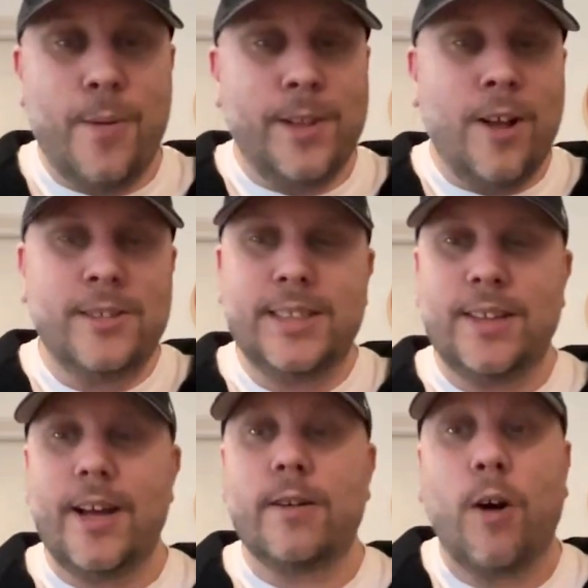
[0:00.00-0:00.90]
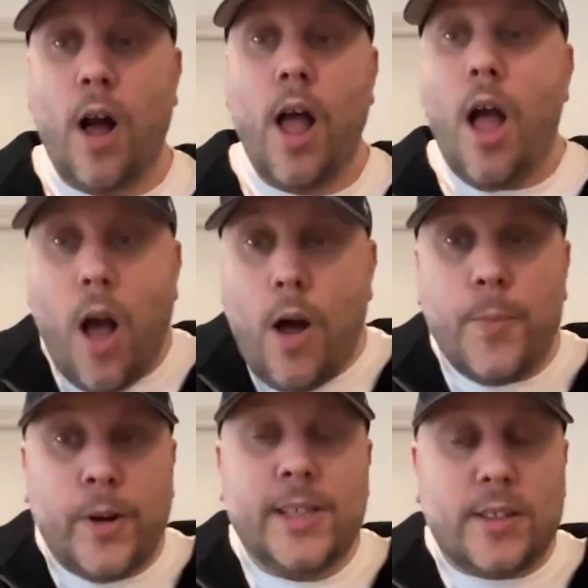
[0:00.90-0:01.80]
I'm largely like, oh,
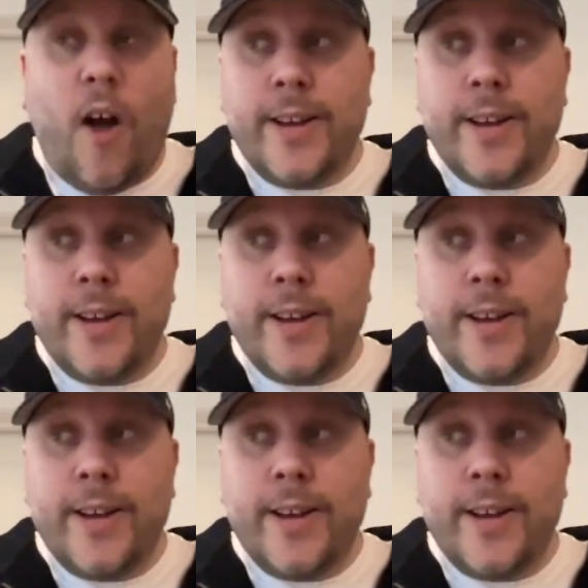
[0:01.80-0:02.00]
I'll be honest,